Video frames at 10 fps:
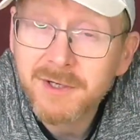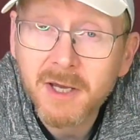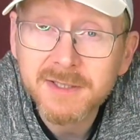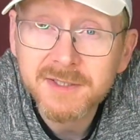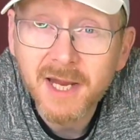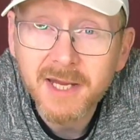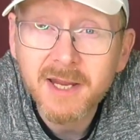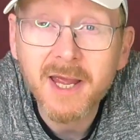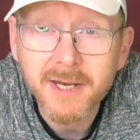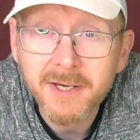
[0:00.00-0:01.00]
a nice
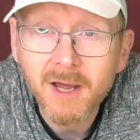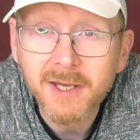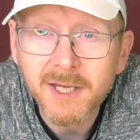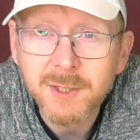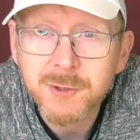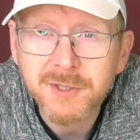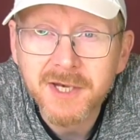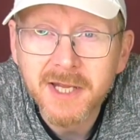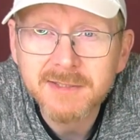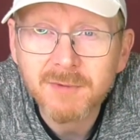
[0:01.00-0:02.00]
day, and I catch you in
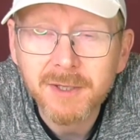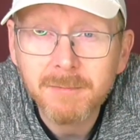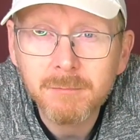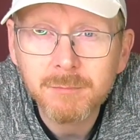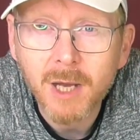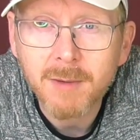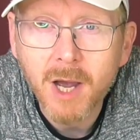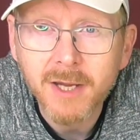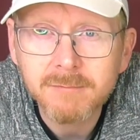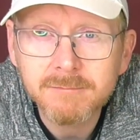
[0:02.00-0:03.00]
the next one. Bye
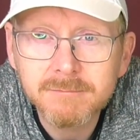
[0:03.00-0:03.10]
bye.